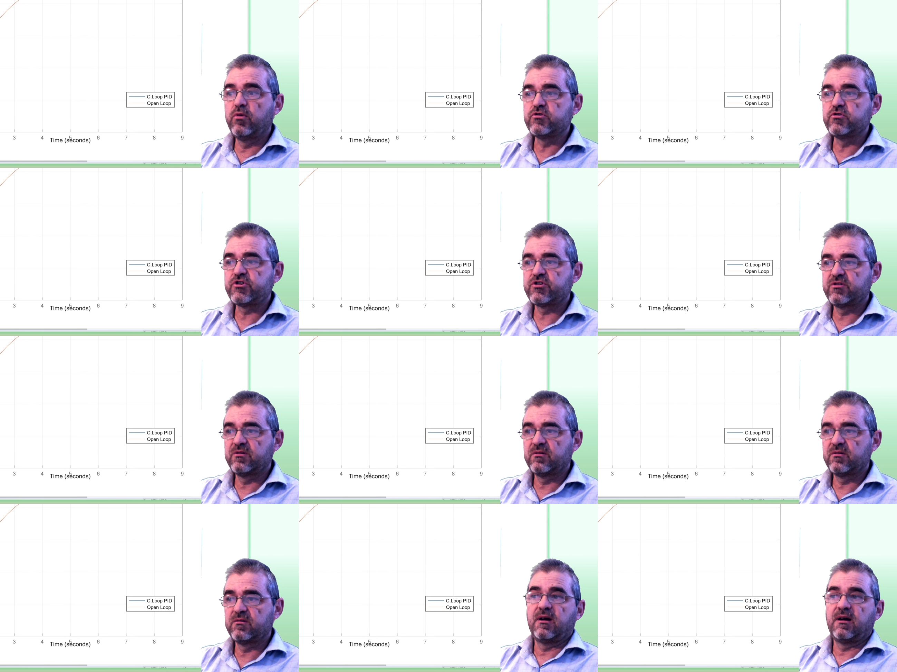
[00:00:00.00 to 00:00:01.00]
push
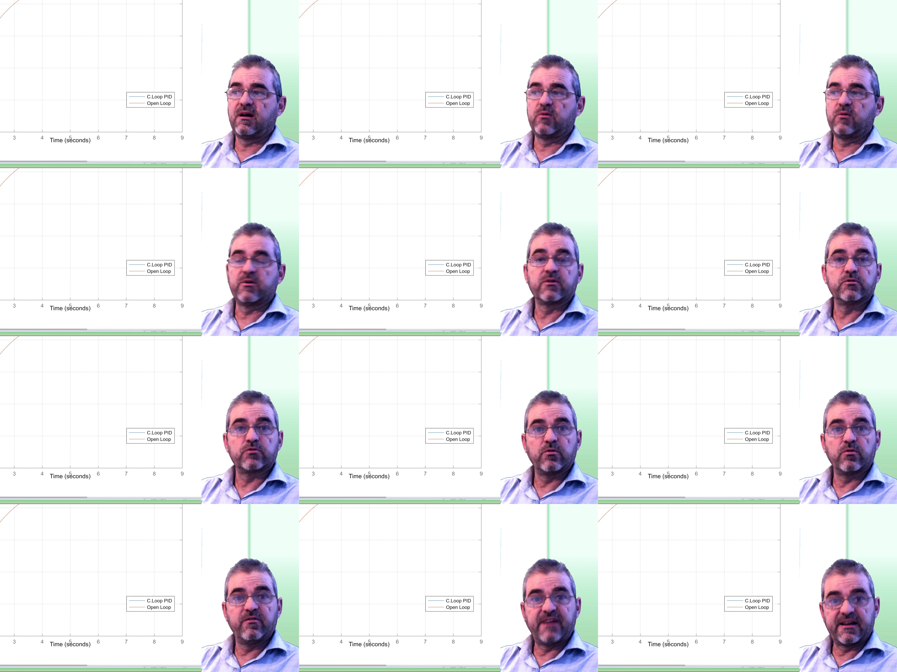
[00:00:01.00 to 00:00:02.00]
our
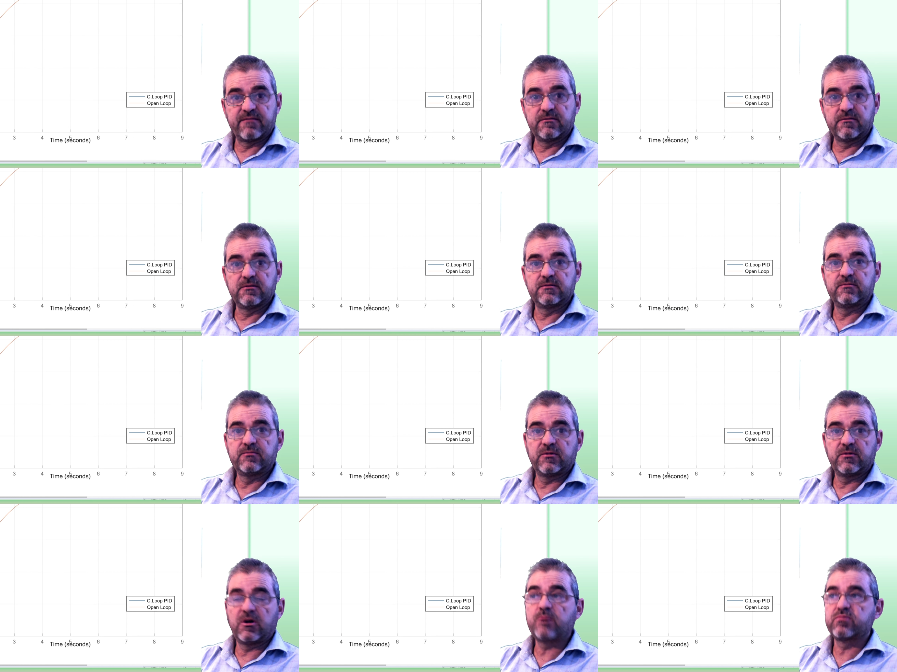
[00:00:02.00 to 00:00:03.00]
control variable
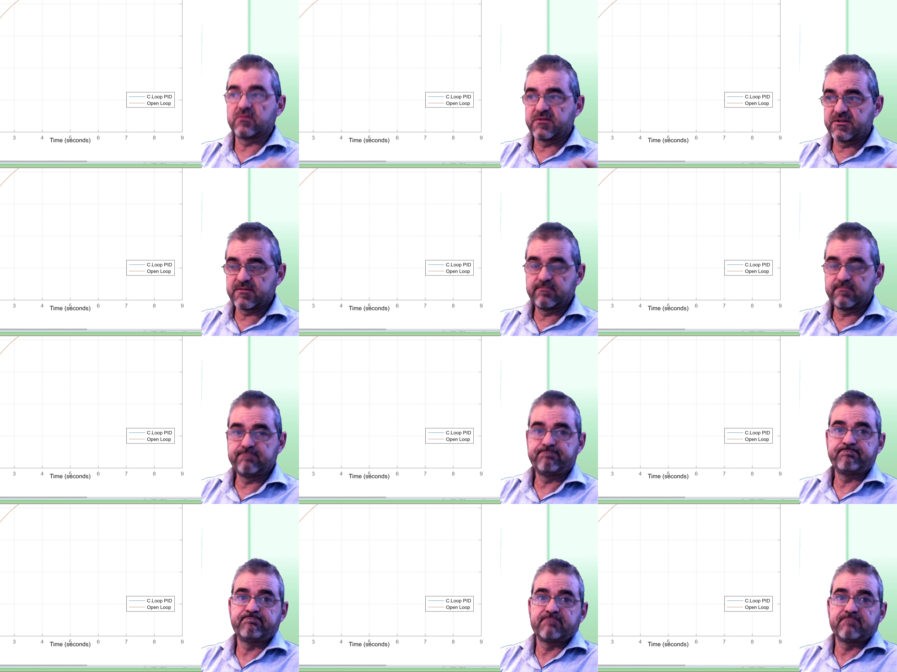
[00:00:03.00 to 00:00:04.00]
upwards.
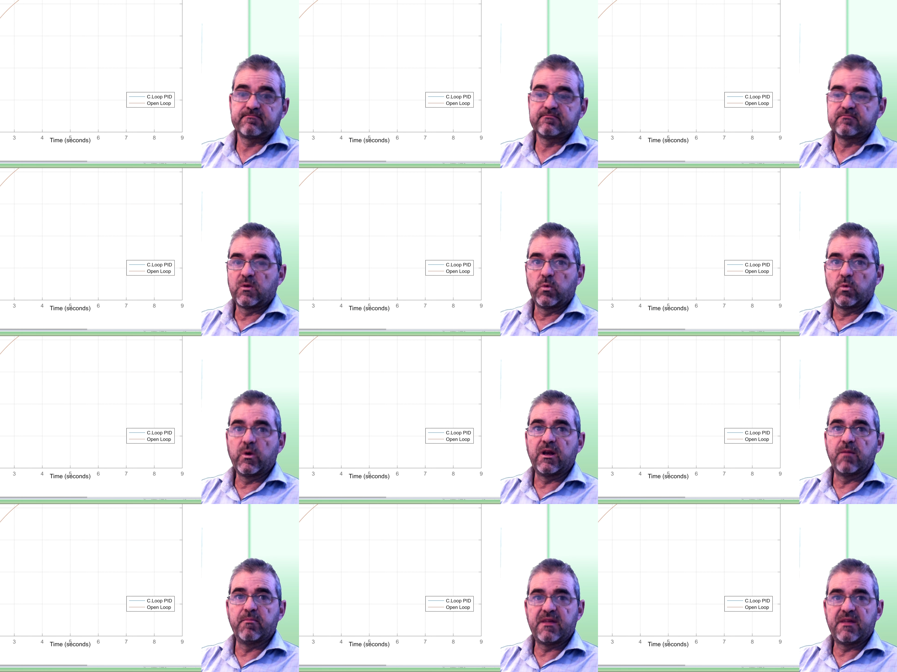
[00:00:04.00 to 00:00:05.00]

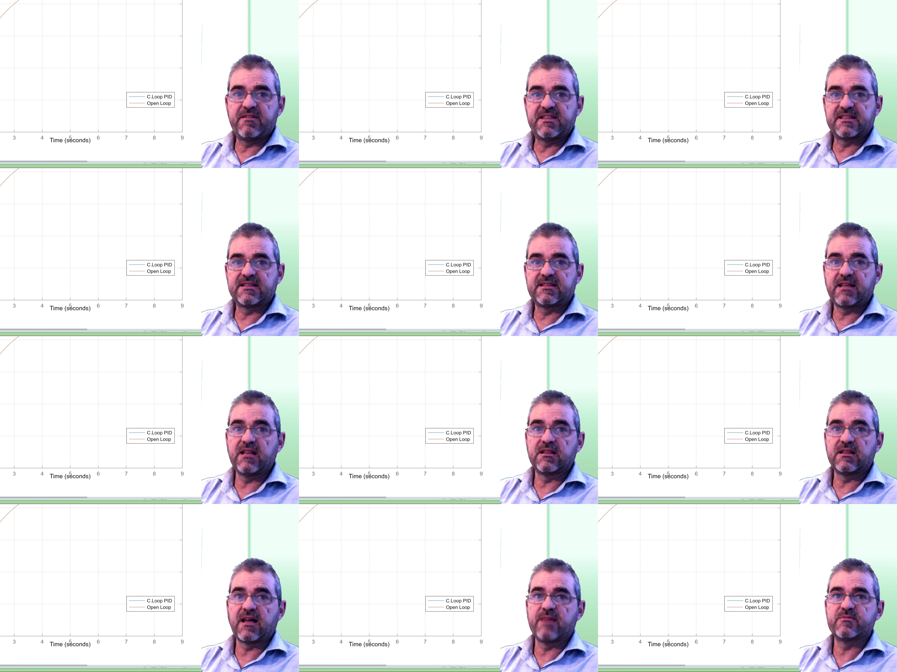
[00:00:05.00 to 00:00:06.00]
Well, maybe that
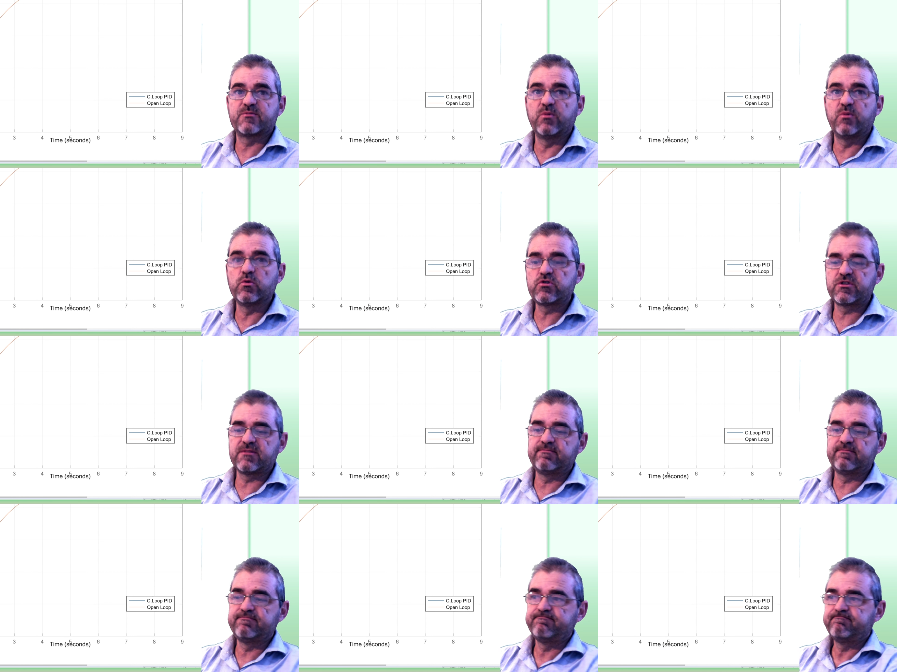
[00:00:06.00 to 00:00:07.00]
10 times boost,
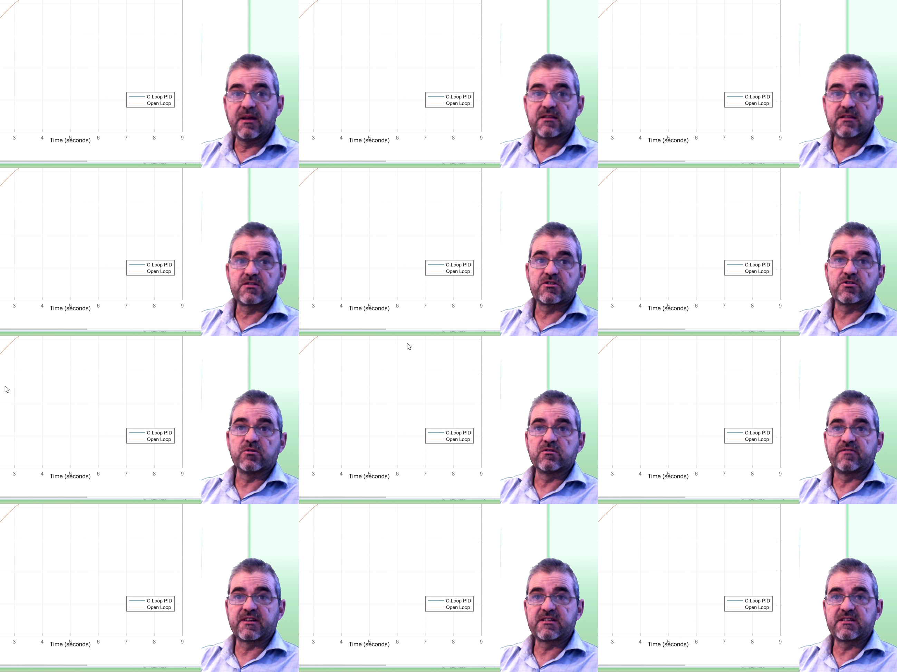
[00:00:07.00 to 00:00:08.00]
it's
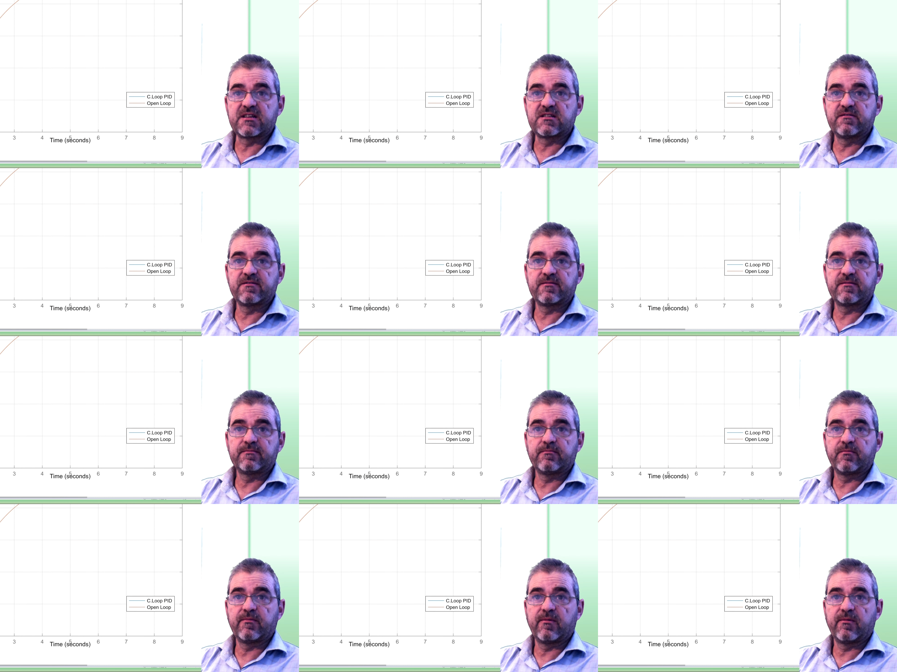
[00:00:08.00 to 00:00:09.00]
sort of excessive.
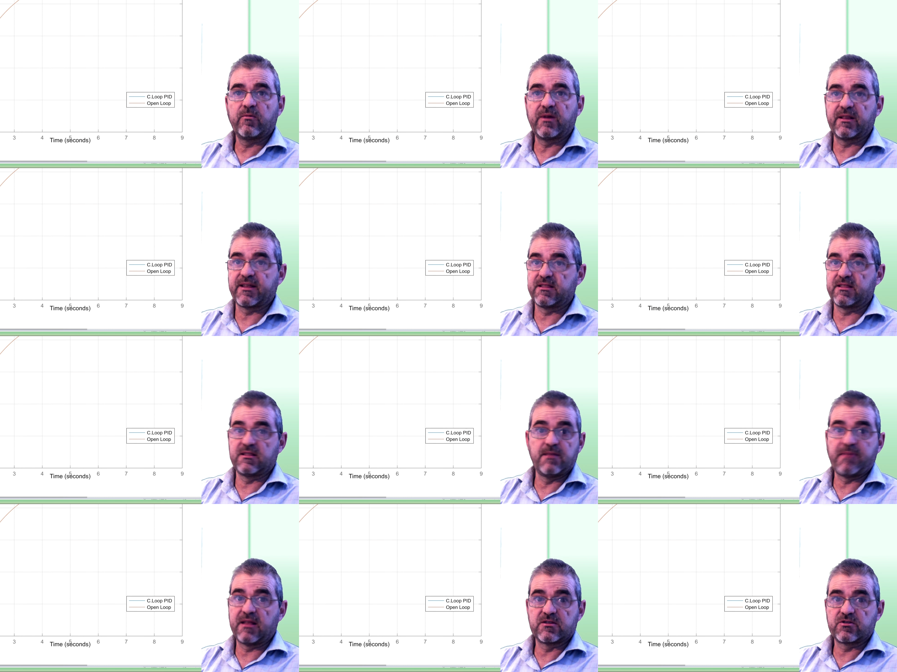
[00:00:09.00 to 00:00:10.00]
Well, that
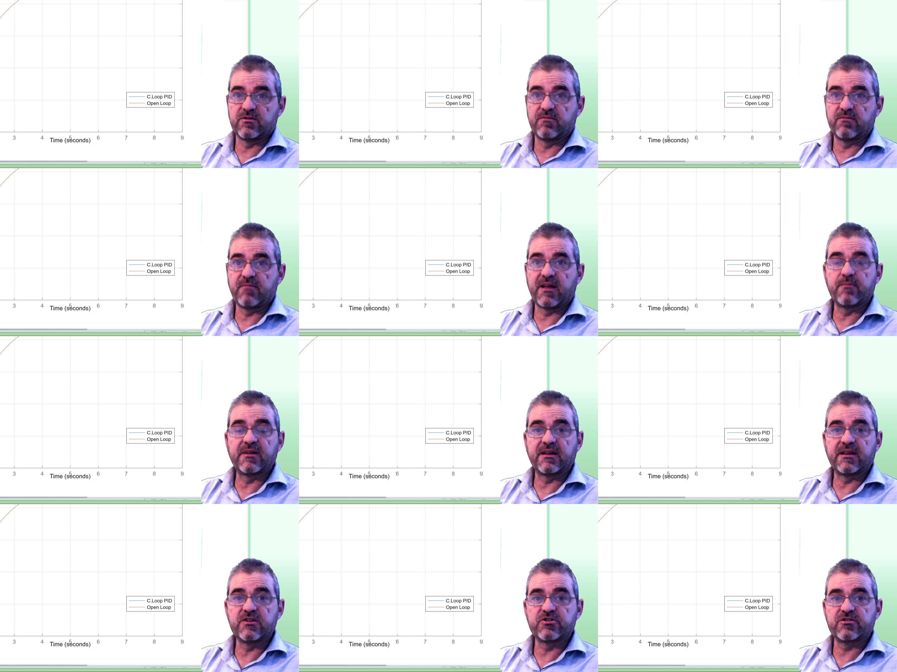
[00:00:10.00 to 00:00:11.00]
depends on my
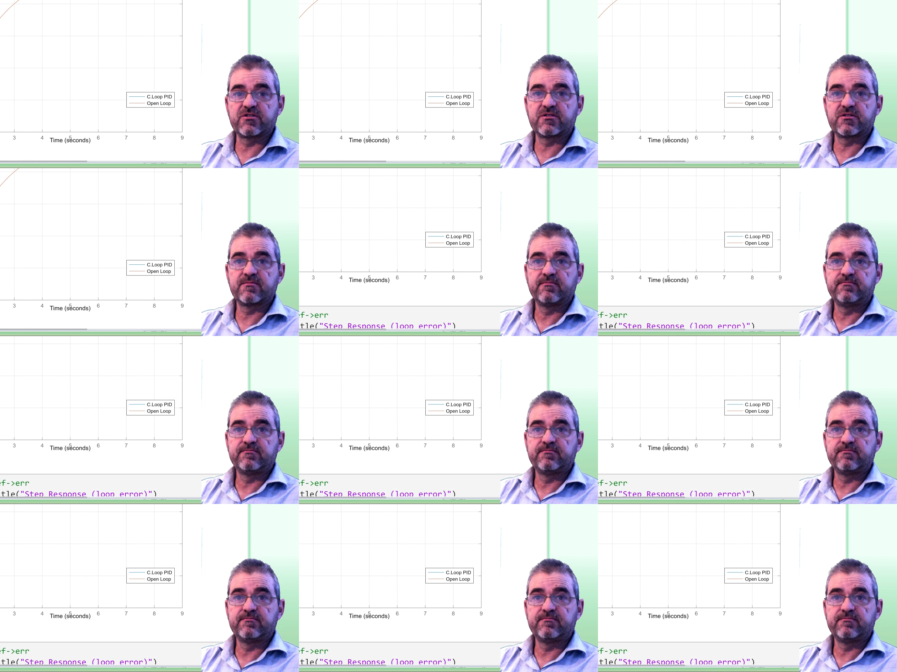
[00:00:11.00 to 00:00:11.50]
applications